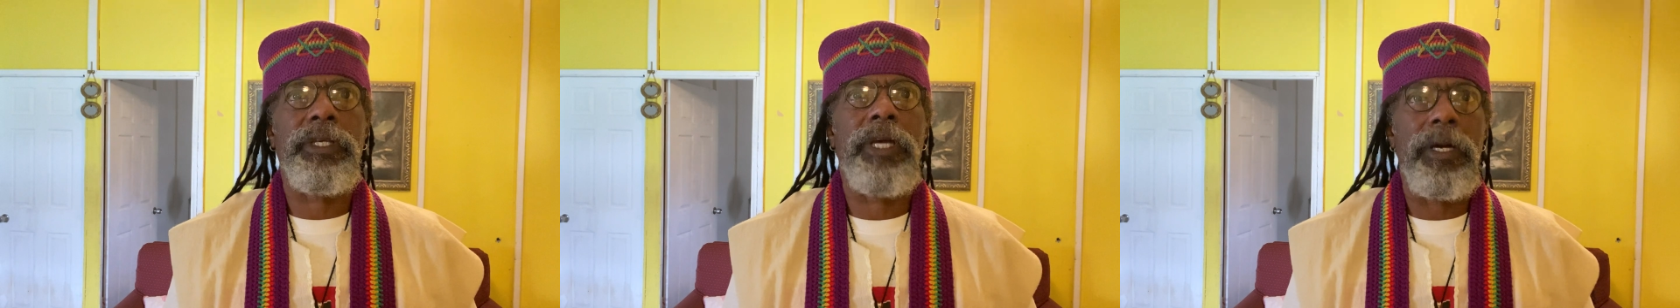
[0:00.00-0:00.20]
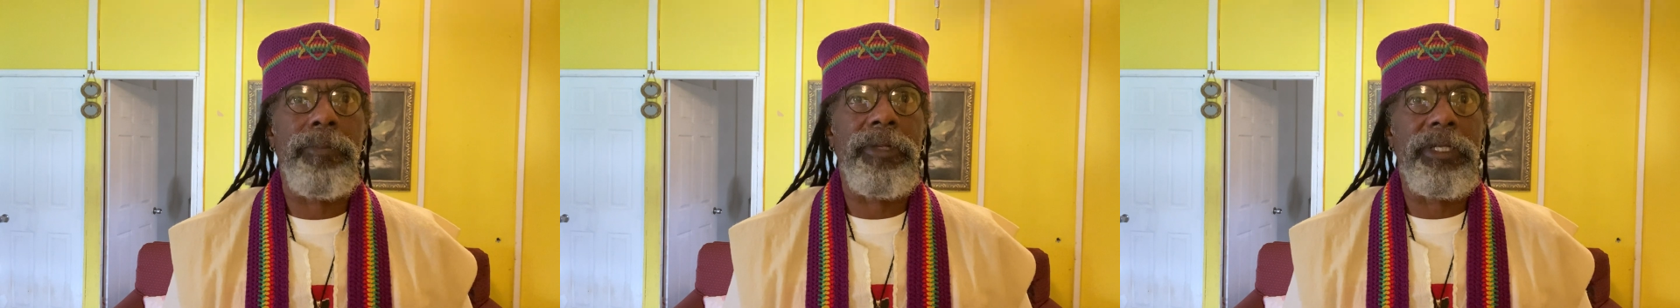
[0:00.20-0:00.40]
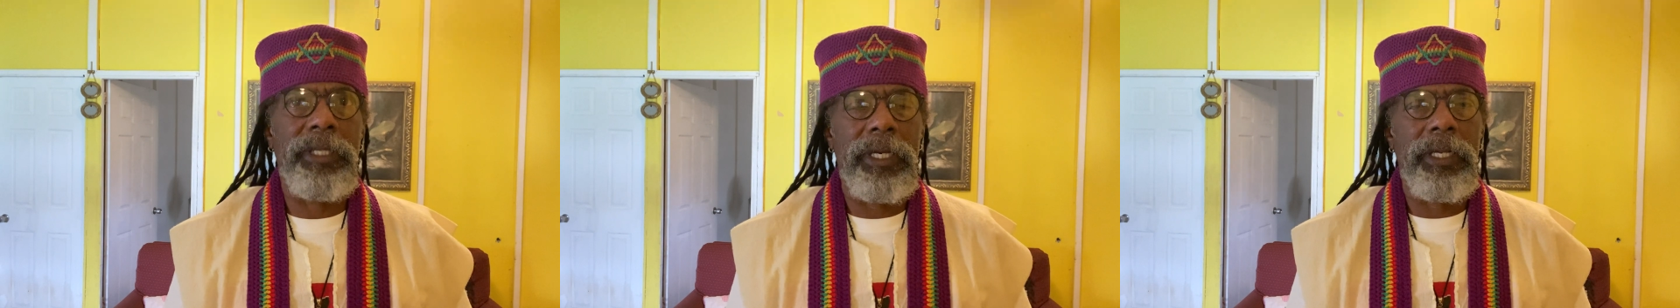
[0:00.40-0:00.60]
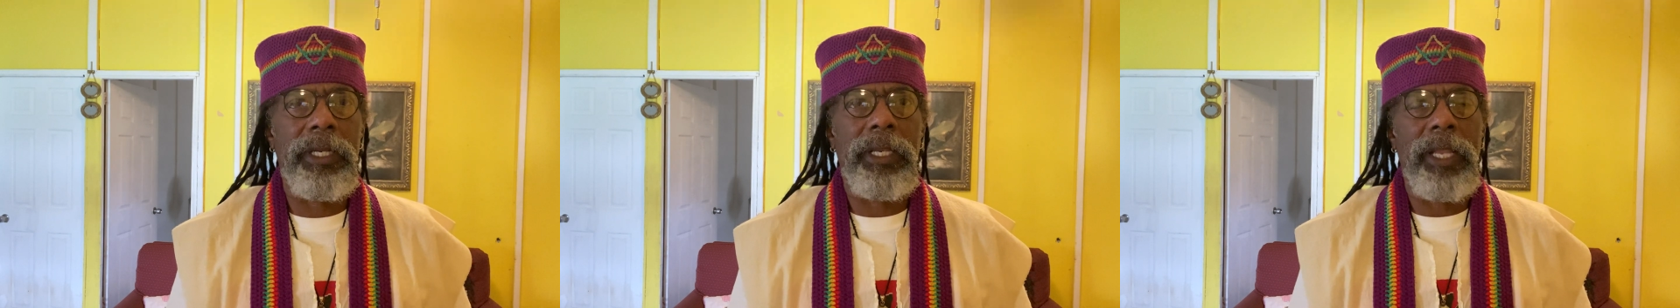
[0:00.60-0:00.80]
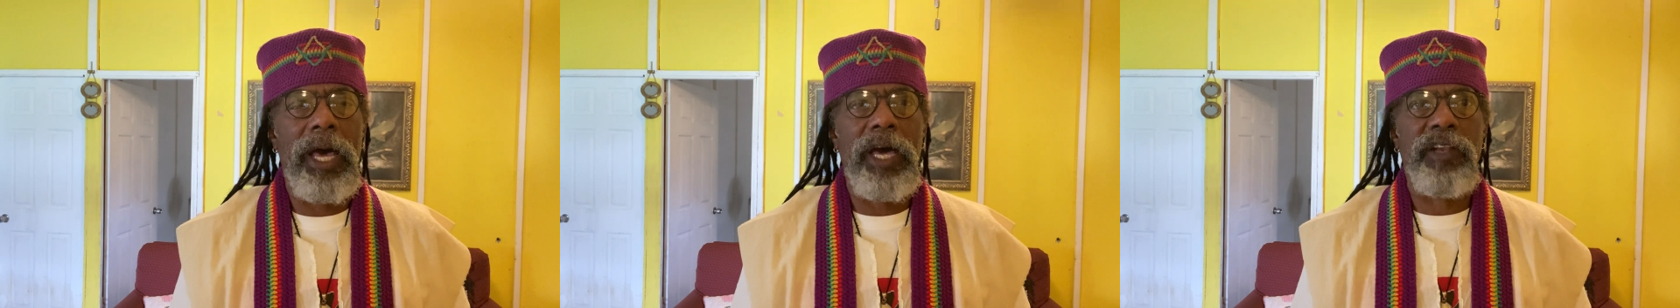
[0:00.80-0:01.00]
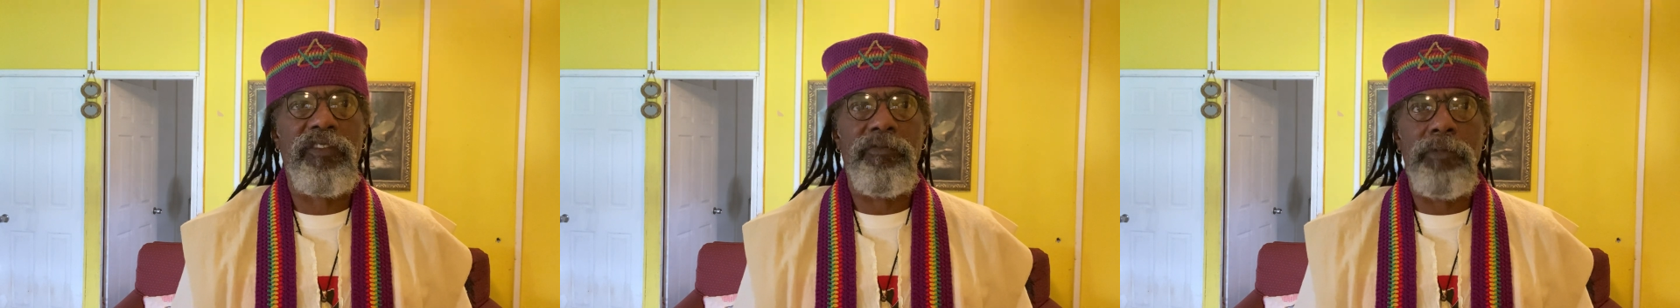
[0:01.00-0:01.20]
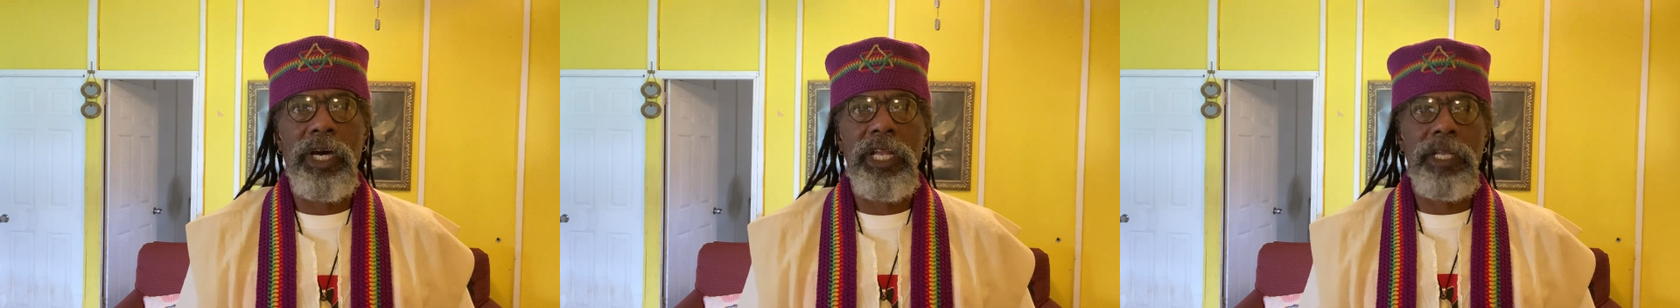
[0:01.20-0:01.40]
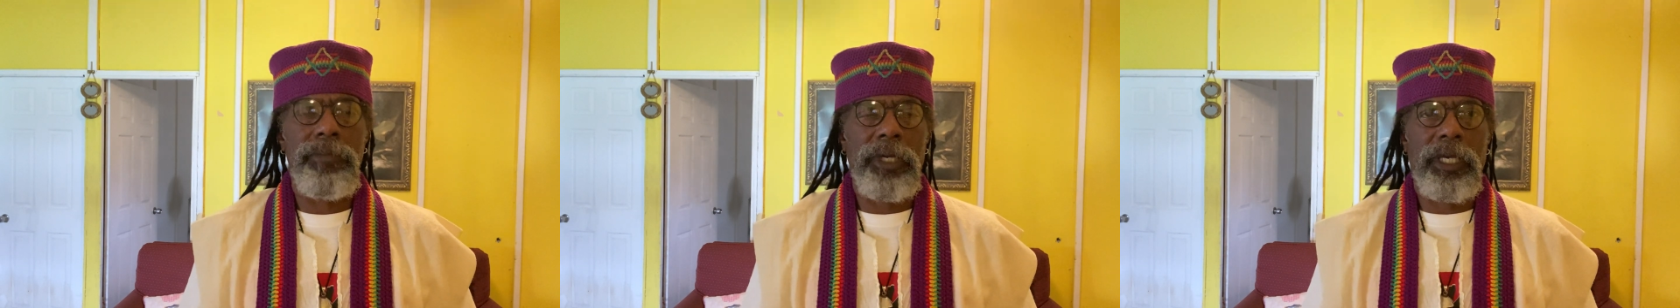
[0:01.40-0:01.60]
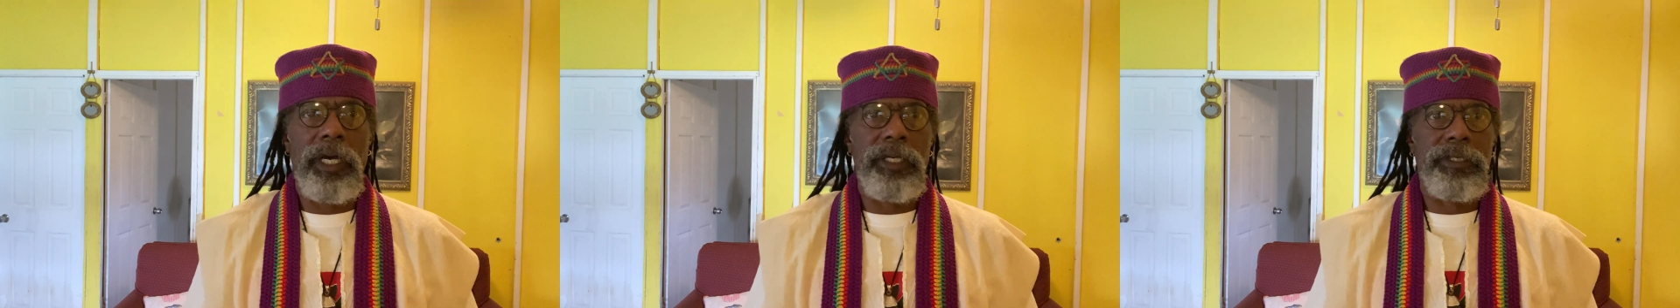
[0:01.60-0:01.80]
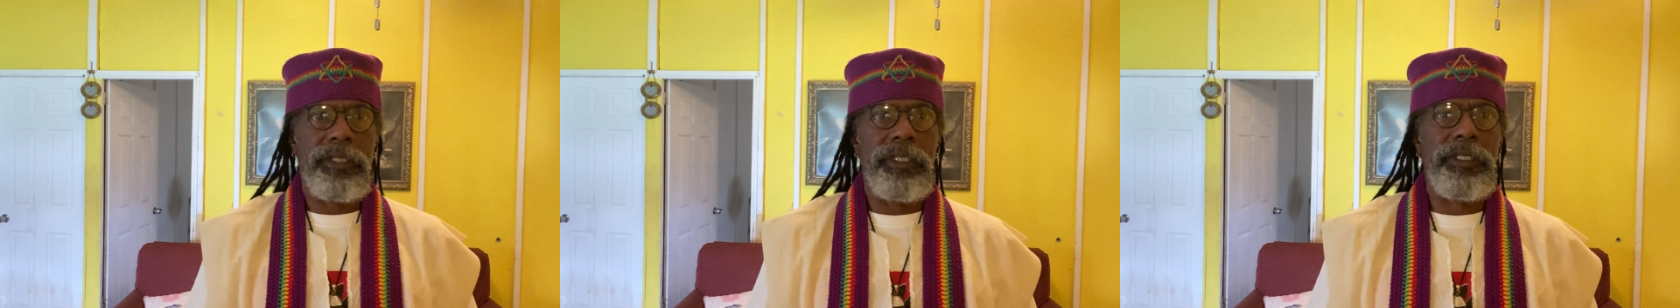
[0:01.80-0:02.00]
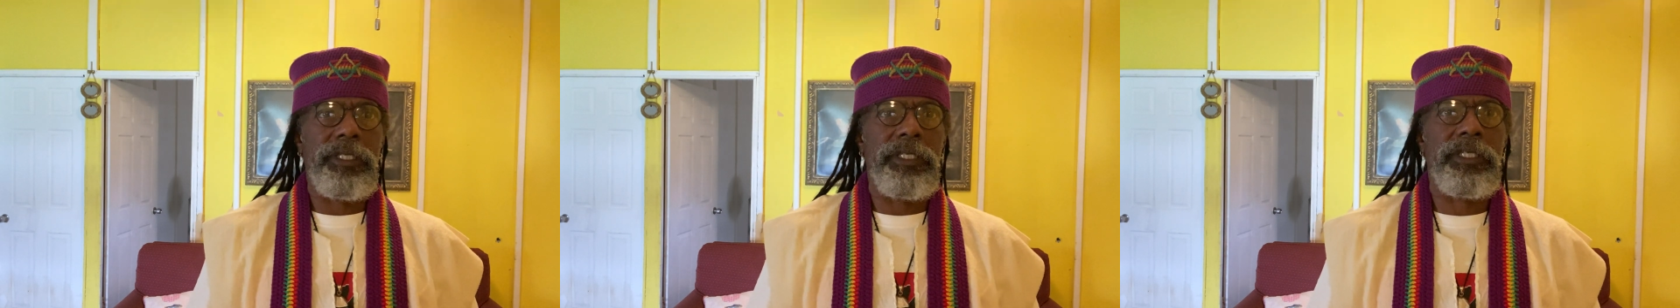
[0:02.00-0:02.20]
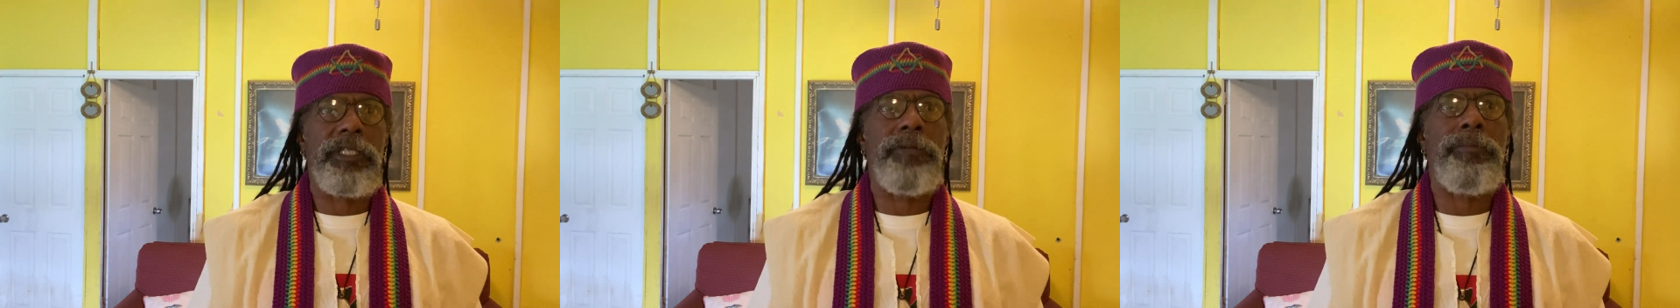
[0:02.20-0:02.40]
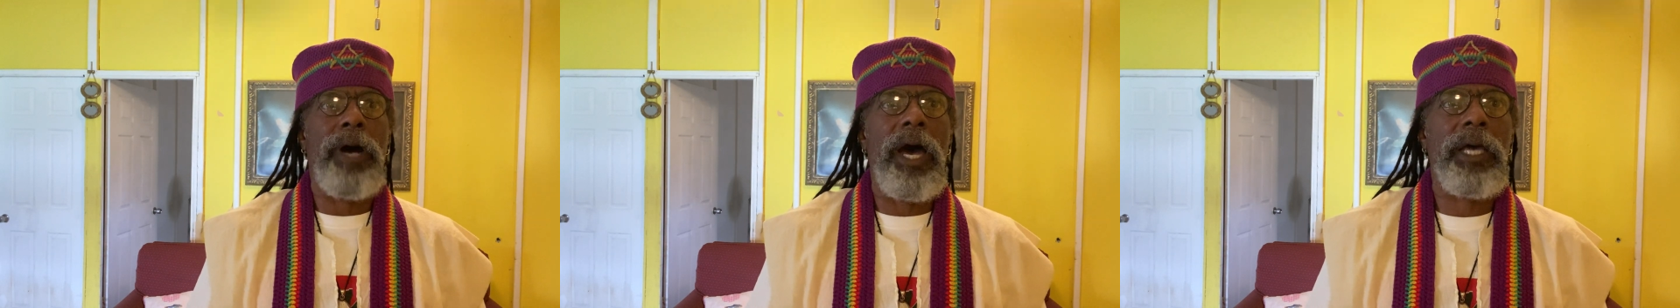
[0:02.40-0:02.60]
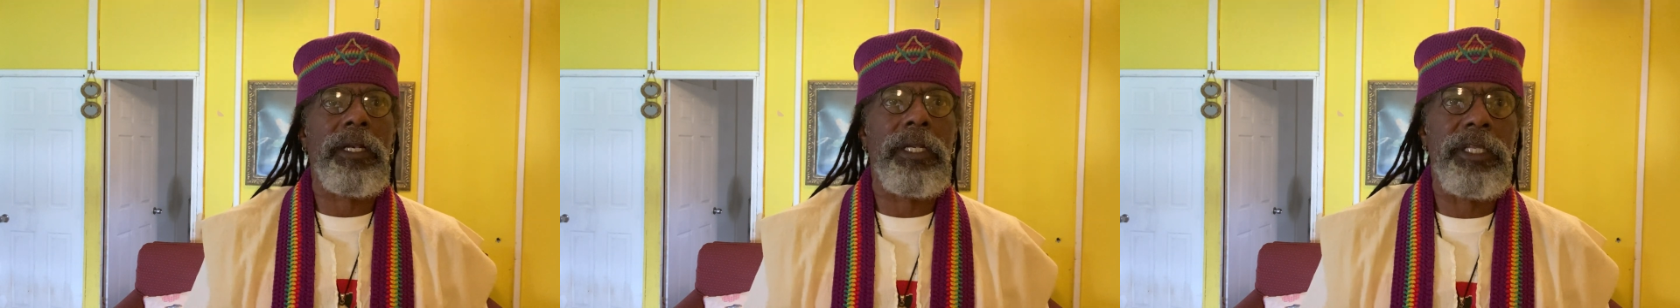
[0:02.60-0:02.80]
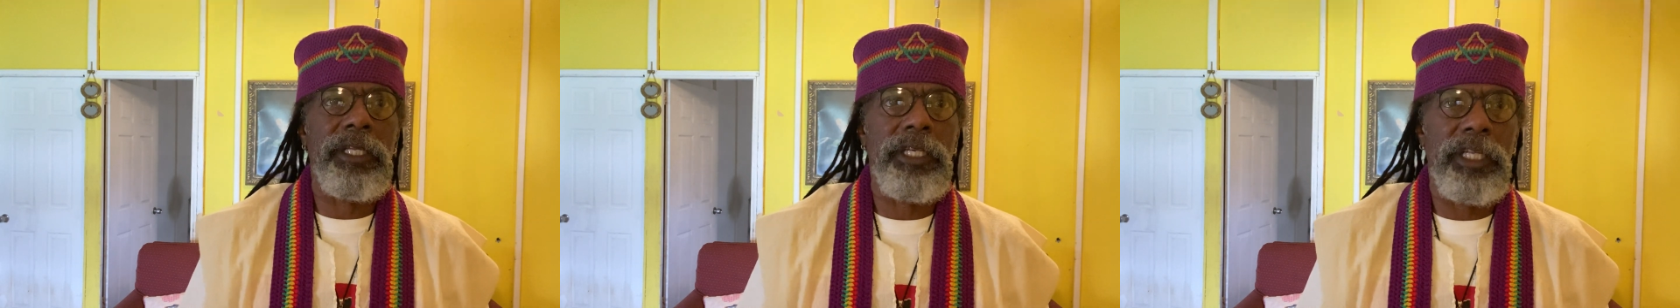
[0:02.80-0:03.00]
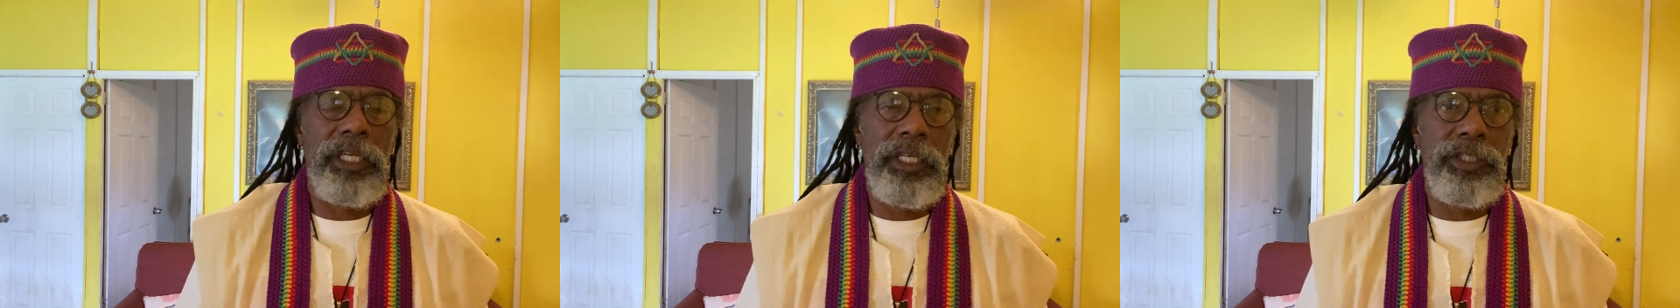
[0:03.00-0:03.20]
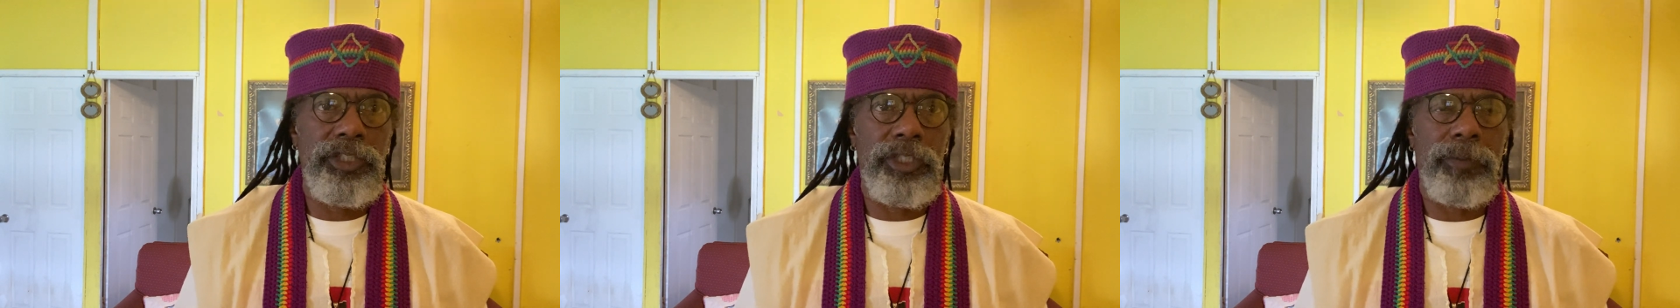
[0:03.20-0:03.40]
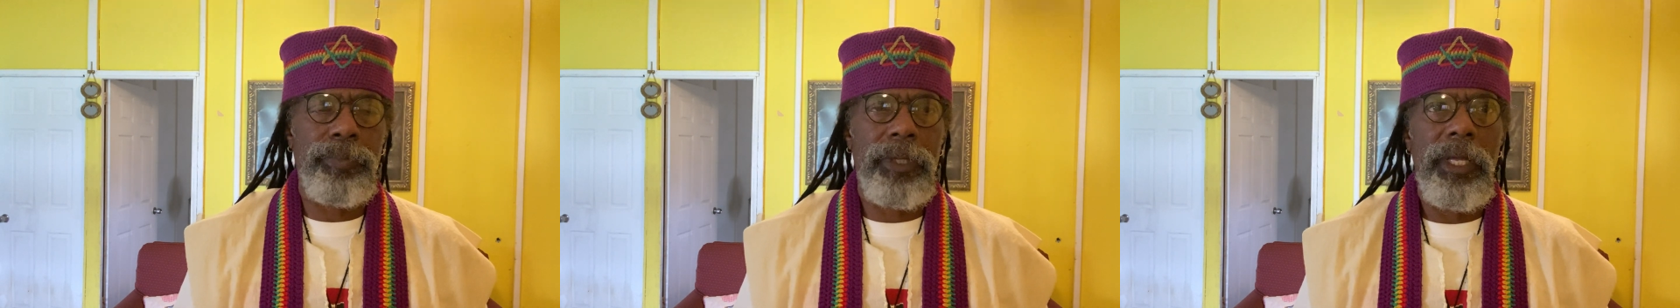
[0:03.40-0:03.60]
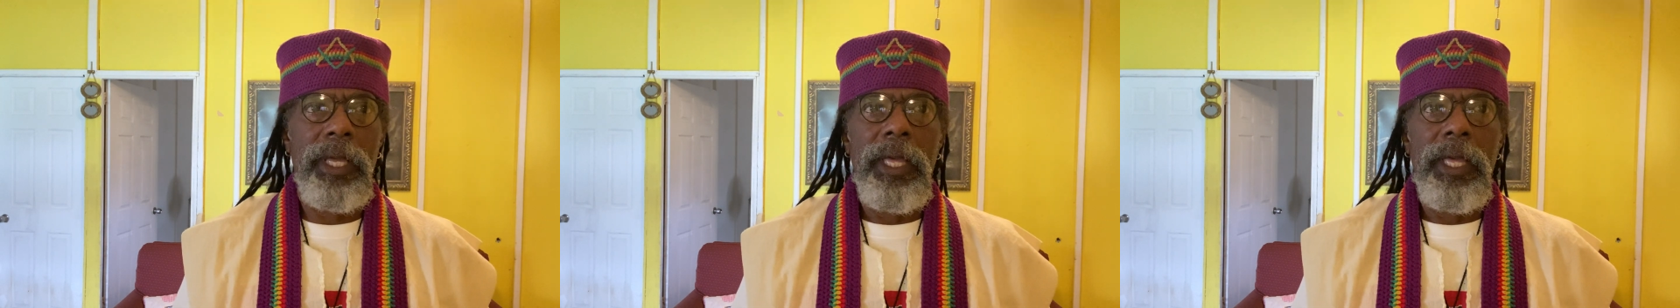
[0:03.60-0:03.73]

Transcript: come and get a lot of money because this is the model in Egypt.